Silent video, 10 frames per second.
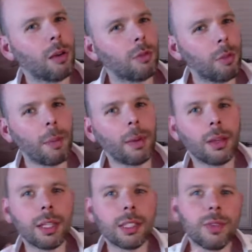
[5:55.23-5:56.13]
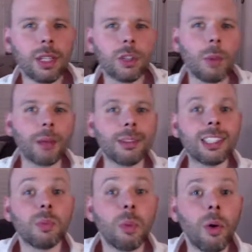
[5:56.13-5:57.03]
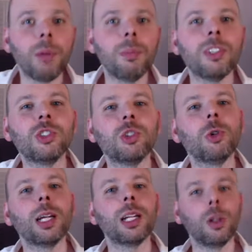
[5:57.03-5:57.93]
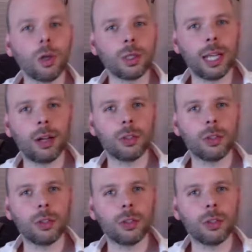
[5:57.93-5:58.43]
Remember, this video is about disappointment during lockdown.